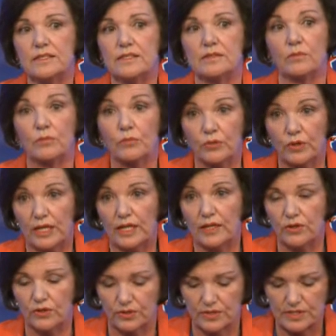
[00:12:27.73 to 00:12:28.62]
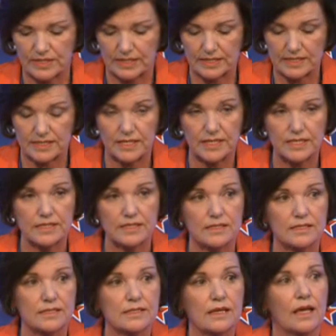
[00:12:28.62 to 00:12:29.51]
some really good
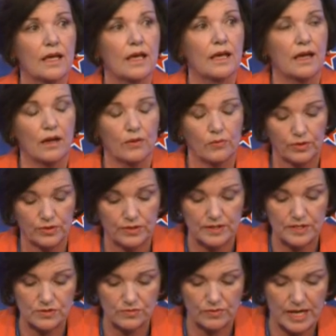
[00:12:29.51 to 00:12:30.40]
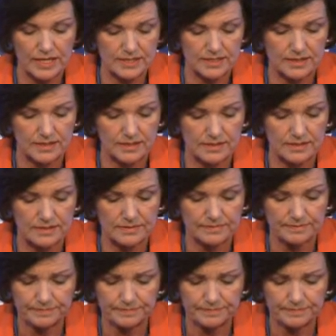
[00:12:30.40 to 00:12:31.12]
successes uh, with these rustlers